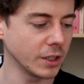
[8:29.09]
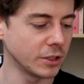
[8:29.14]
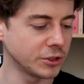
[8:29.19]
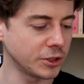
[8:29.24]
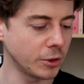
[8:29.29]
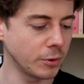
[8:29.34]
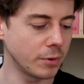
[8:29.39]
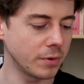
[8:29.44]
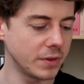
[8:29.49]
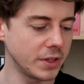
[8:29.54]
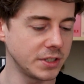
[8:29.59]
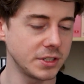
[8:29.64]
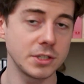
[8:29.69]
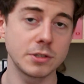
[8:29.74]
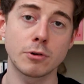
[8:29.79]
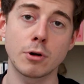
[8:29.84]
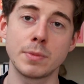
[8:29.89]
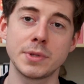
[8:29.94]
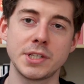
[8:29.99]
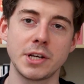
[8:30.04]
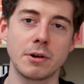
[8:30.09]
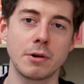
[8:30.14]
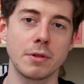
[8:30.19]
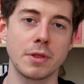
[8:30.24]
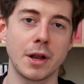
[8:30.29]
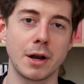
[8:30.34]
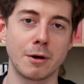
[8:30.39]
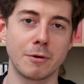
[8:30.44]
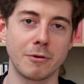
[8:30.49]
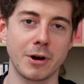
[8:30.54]
So this is a raw material
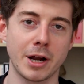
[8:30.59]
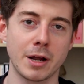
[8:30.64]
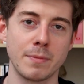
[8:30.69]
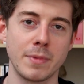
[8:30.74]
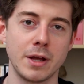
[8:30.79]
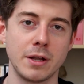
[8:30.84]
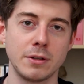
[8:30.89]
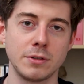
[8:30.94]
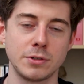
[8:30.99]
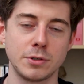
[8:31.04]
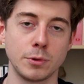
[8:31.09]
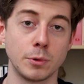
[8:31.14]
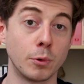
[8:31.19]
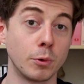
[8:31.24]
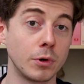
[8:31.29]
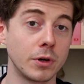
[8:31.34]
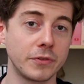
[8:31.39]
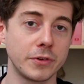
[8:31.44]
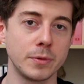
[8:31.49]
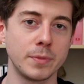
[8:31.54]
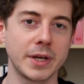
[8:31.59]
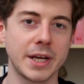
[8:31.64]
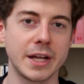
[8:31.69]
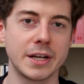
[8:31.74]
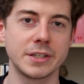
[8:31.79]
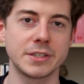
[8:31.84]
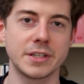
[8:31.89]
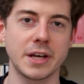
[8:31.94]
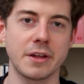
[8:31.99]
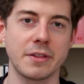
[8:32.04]
that I recommend to all of you
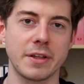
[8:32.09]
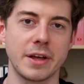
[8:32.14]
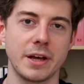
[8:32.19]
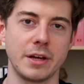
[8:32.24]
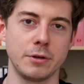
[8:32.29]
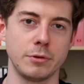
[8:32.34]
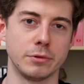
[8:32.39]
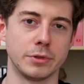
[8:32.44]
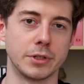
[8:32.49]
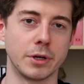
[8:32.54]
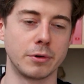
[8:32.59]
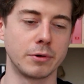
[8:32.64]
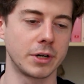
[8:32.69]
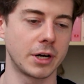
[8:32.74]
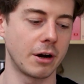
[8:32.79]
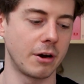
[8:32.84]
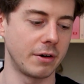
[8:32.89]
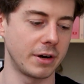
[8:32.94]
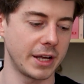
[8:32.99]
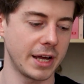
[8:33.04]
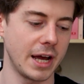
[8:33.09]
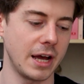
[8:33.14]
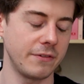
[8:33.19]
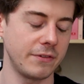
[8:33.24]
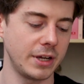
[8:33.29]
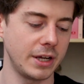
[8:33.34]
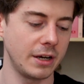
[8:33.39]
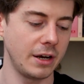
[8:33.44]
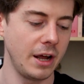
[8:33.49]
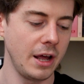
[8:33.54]
beginners out there who don't currently have
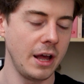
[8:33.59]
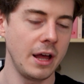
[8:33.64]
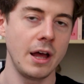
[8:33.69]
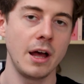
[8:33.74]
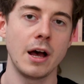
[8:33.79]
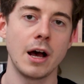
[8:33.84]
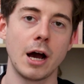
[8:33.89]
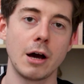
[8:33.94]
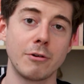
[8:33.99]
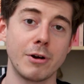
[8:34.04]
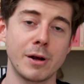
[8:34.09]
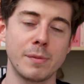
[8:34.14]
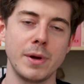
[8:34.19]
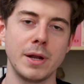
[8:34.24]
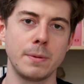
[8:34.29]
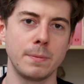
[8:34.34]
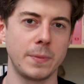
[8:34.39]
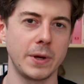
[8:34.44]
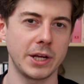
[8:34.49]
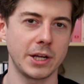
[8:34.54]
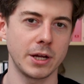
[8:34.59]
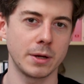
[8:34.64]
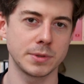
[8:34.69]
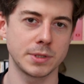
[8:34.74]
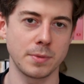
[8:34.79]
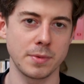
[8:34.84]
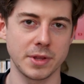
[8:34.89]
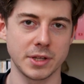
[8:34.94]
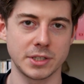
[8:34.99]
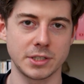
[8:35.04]
it. I recommend picking up
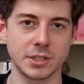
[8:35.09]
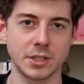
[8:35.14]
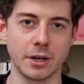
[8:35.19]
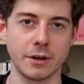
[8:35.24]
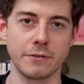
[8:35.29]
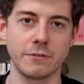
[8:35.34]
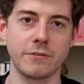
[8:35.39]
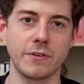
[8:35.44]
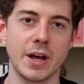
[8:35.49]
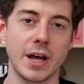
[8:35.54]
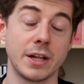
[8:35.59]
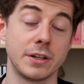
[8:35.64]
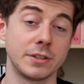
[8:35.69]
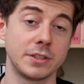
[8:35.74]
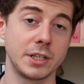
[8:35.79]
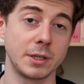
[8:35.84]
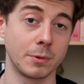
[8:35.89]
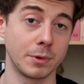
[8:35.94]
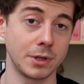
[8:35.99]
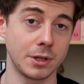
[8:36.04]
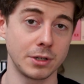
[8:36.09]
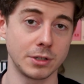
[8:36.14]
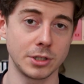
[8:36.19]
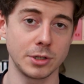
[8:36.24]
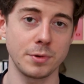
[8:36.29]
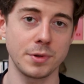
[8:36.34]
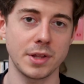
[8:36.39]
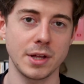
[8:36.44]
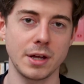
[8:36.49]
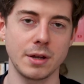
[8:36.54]
some of this stuff and seeing what you can
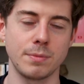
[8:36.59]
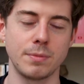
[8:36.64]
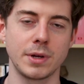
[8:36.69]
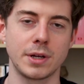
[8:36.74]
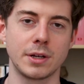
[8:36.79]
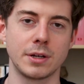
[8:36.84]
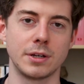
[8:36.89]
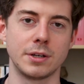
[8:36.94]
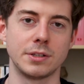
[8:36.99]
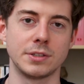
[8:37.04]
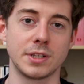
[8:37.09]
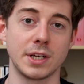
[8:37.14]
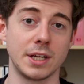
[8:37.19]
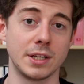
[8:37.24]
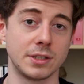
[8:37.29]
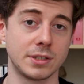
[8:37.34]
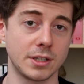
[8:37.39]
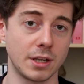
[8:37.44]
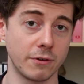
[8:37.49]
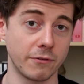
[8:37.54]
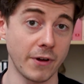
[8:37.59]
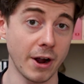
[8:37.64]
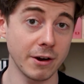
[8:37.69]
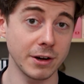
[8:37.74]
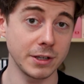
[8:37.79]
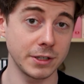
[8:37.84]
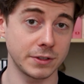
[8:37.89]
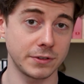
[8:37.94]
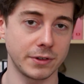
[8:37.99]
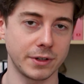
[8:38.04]
do with it because it's a
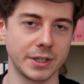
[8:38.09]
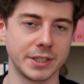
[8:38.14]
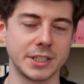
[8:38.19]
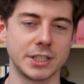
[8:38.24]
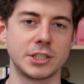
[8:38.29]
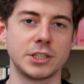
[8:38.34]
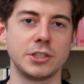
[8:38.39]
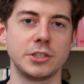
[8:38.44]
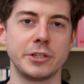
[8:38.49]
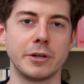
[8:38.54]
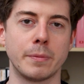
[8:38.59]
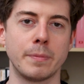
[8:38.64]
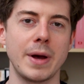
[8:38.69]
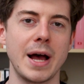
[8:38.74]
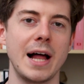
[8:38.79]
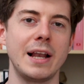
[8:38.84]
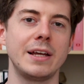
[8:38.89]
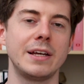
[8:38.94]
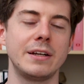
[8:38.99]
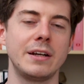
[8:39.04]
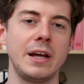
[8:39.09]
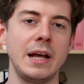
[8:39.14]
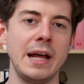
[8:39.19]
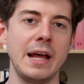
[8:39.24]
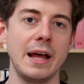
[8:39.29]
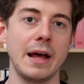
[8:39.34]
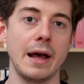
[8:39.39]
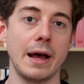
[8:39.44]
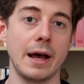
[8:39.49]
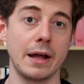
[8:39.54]
very useful addition to your palette
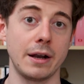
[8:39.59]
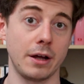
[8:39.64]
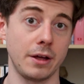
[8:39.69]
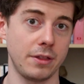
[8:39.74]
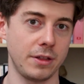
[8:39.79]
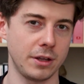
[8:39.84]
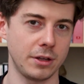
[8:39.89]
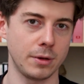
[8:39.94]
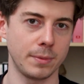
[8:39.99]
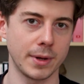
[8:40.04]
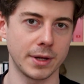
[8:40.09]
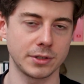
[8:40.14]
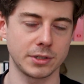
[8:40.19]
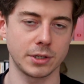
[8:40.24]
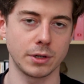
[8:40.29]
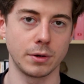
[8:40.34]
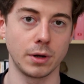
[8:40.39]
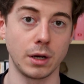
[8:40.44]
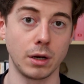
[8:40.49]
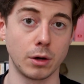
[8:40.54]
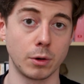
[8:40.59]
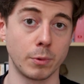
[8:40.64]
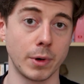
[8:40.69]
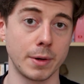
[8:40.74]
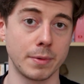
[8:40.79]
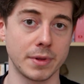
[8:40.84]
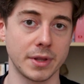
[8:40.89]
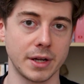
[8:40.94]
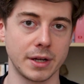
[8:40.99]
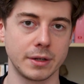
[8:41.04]
and I think you'll be able to go a long
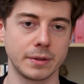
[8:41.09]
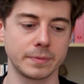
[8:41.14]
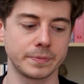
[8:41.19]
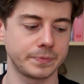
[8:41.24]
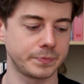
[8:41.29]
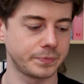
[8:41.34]
way with it.